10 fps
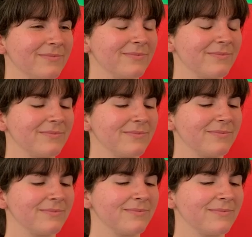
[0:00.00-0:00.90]

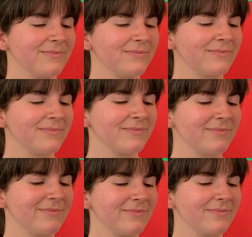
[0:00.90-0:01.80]

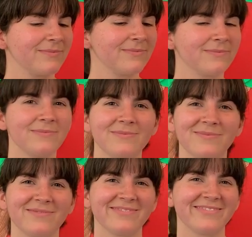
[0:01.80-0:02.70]

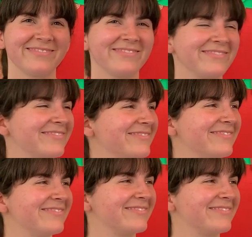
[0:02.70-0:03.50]
[no speech]